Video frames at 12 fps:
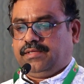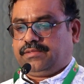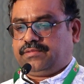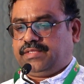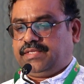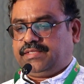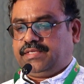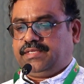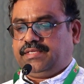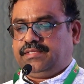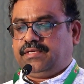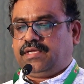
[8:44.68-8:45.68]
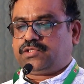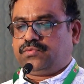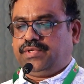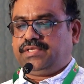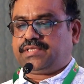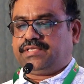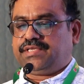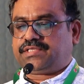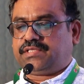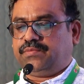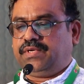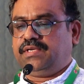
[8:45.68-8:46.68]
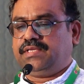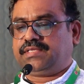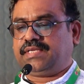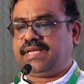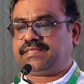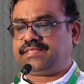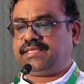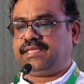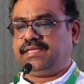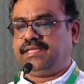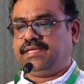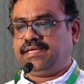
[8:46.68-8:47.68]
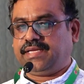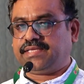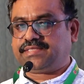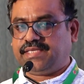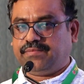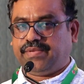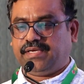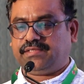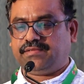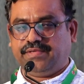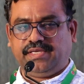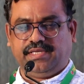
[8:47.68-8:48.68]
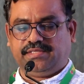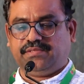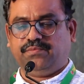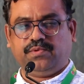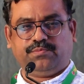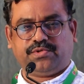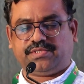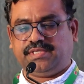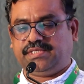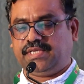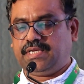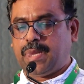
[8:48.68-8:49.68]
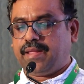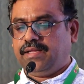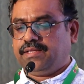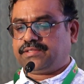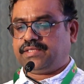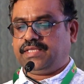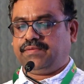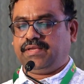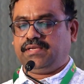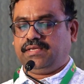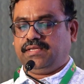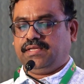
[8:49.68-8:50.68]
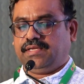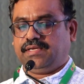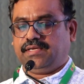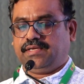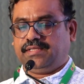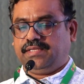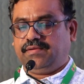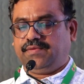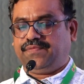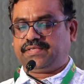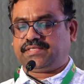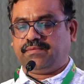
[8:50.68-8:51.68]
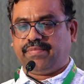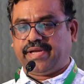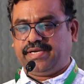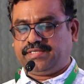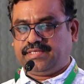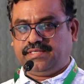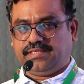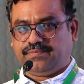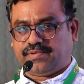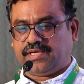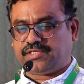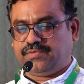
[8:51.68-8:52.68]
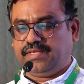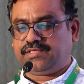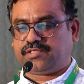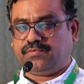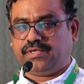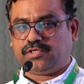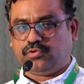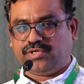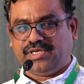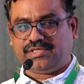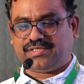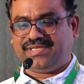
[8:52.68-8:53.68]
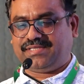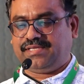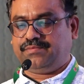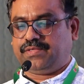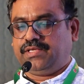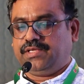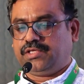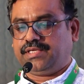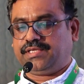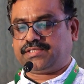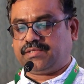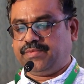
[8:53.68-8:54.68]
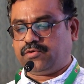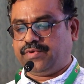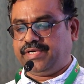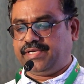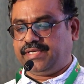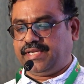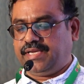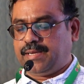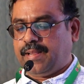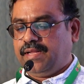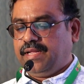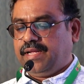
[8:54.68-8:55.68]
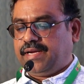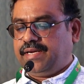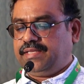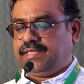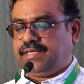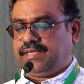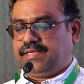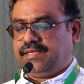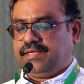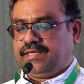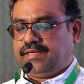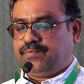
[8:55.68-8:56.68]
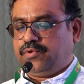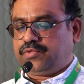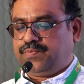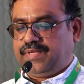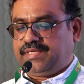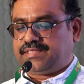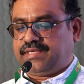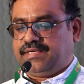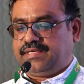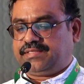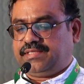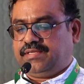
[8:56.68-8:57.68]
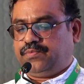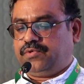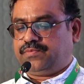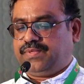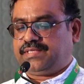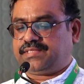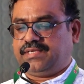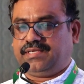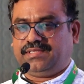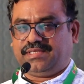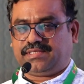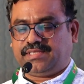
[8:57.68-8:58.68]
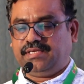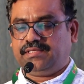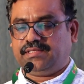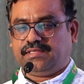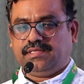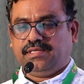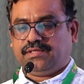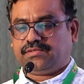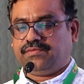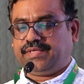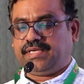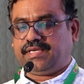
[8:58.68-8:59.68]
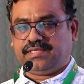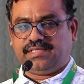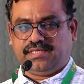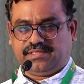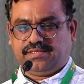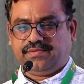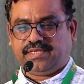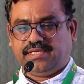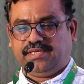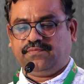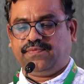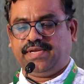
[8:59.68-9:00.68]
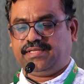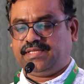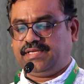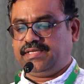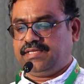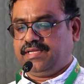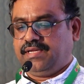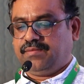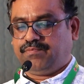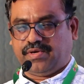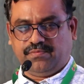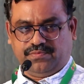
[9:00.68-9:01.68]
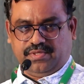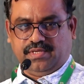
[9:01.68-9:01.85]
So the last one is adjustable celastic gastric band. It's a very simple procedure. So they will fix a band in the proximal stomach to restrict the stomach quantity, and the port placed under the skin. So we can adjust, we can inflate the pump.